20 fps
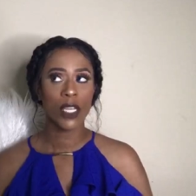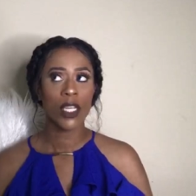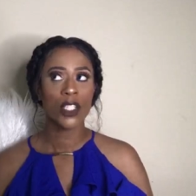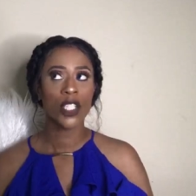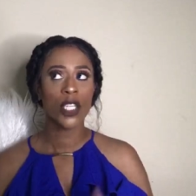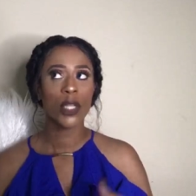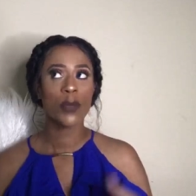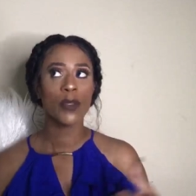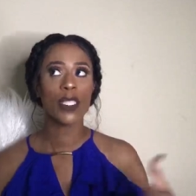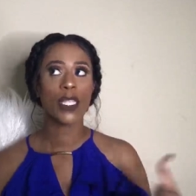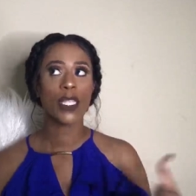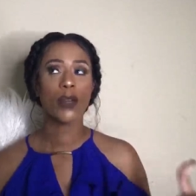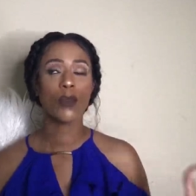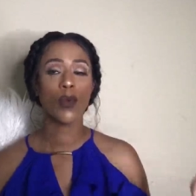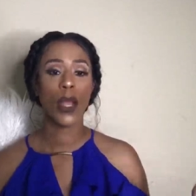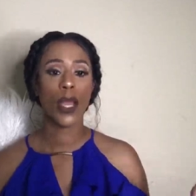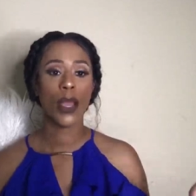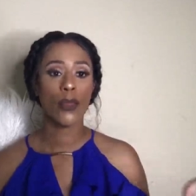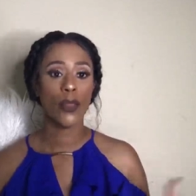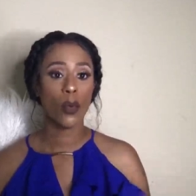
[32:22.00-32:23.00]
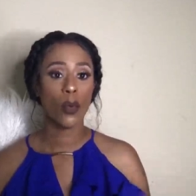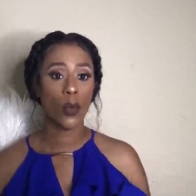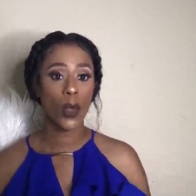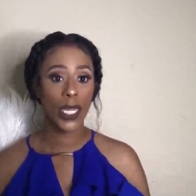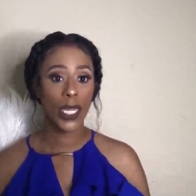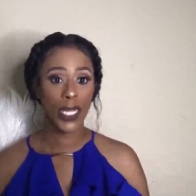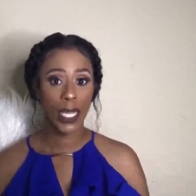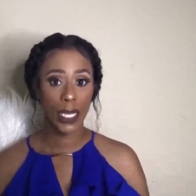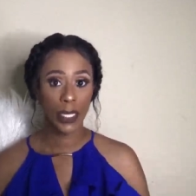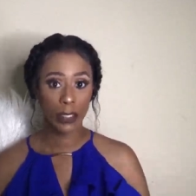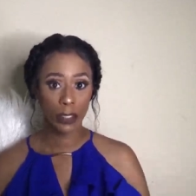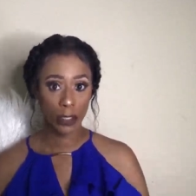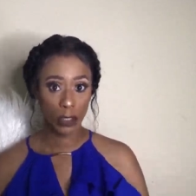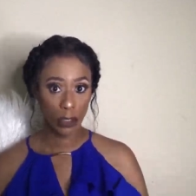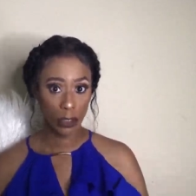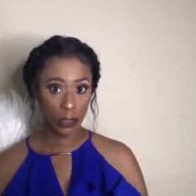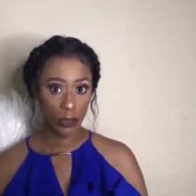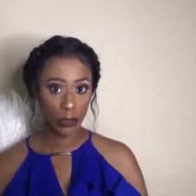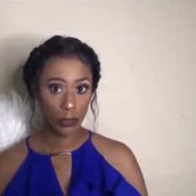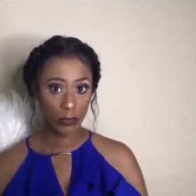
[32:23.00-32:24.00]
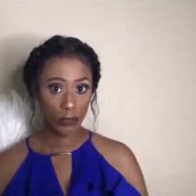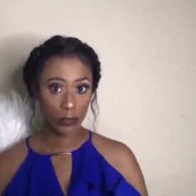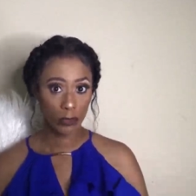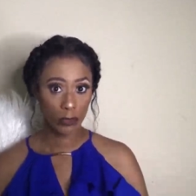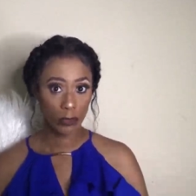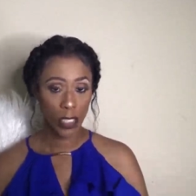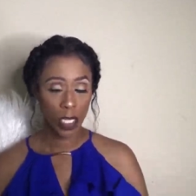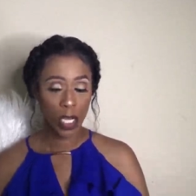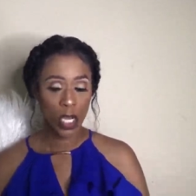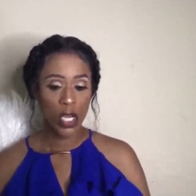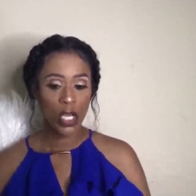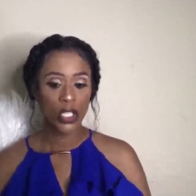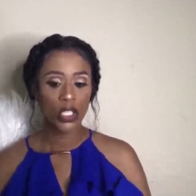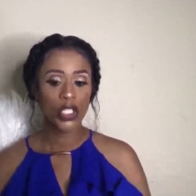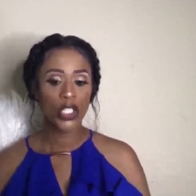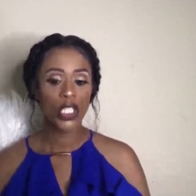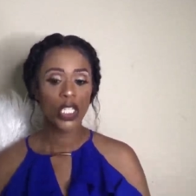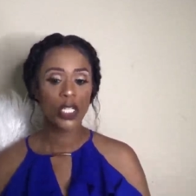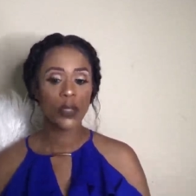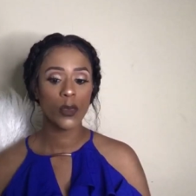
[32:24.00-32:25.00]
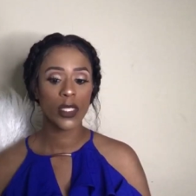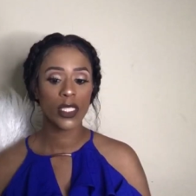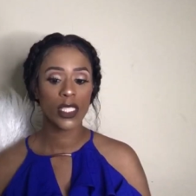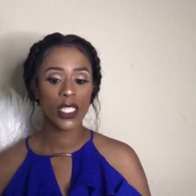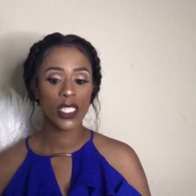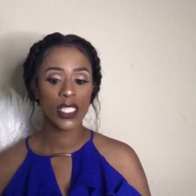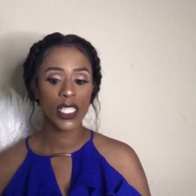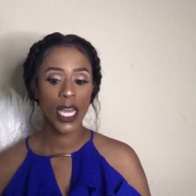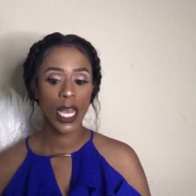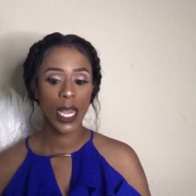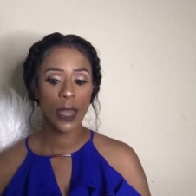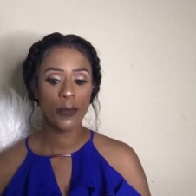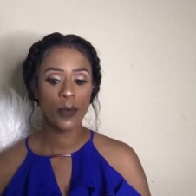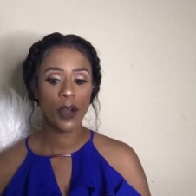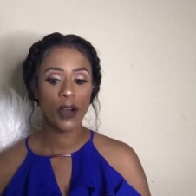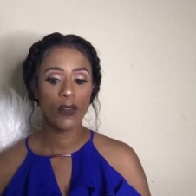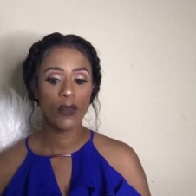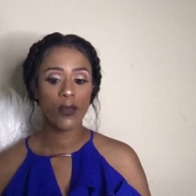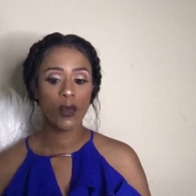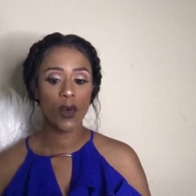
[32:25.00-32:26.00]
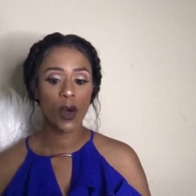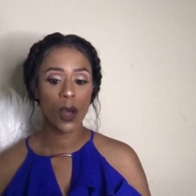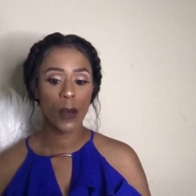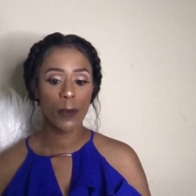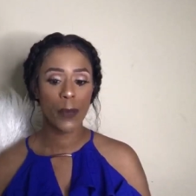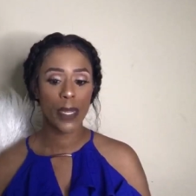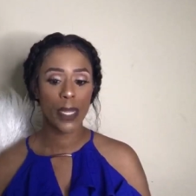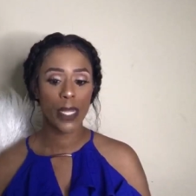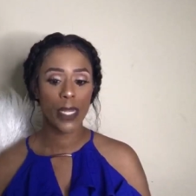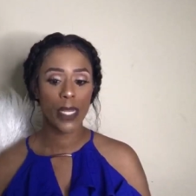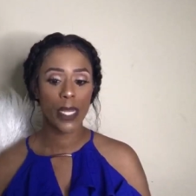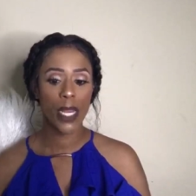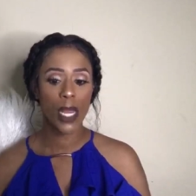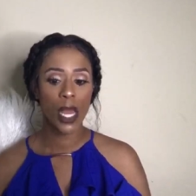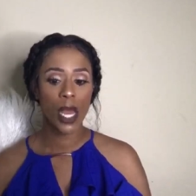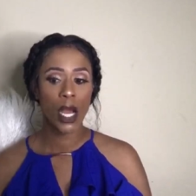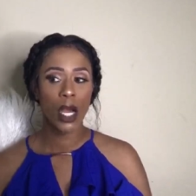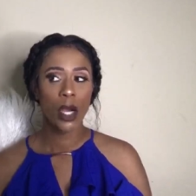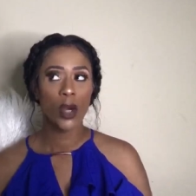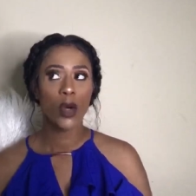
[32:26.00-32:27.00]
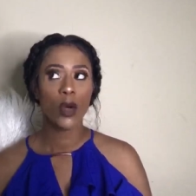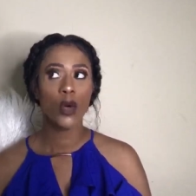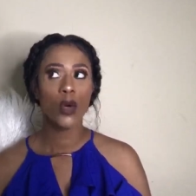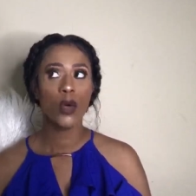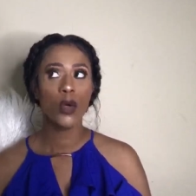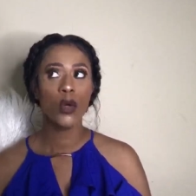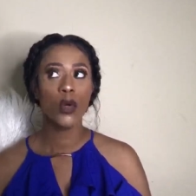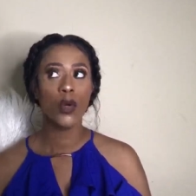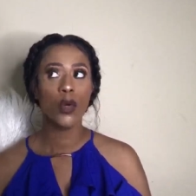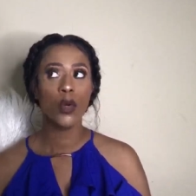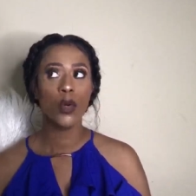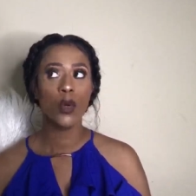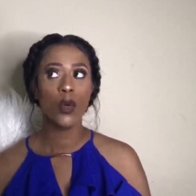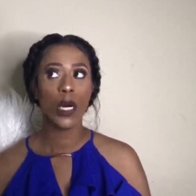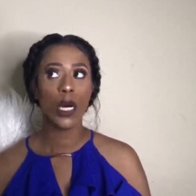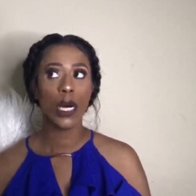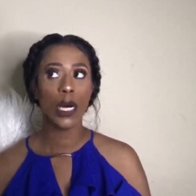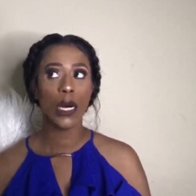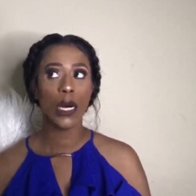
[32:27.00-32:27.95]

she was an around the way kind of girl. She was the type of woman who